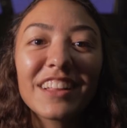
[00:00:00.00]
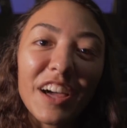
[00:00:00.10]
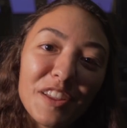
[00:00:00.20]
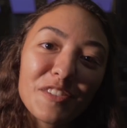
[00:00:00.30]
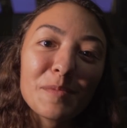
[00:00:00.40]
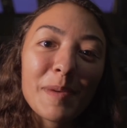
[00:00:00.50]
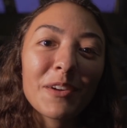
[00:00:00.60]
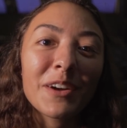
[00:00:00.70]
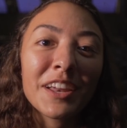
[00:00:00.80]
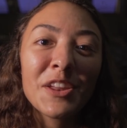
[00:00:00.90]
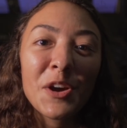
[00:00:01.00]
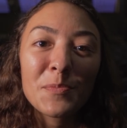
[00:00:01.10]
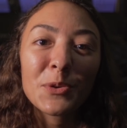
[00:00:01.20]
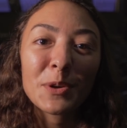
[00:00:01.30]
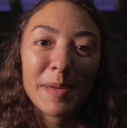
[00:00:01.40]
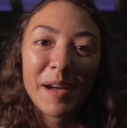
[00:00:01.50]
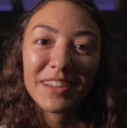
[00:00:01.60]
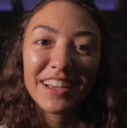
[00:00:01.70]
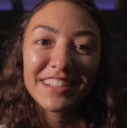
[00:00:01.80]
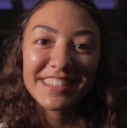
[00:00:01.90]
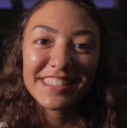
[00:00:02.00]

A lot of you may want to know more about us.